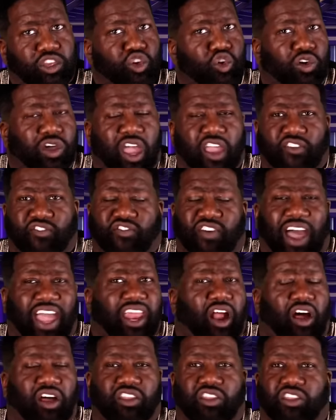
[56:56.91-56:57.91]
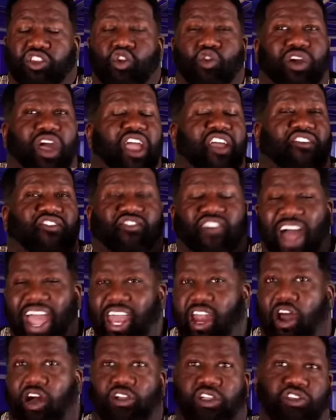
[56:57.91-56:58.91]
You can't fight all you can't
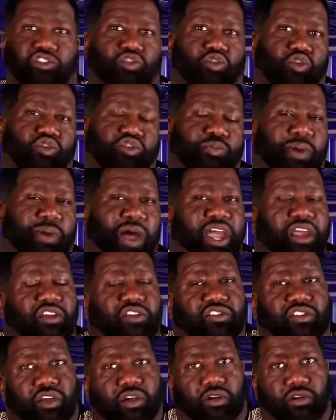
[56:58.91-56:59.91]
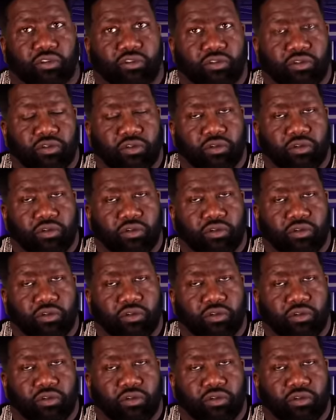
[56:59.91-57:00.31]
fight all these groups by yourself.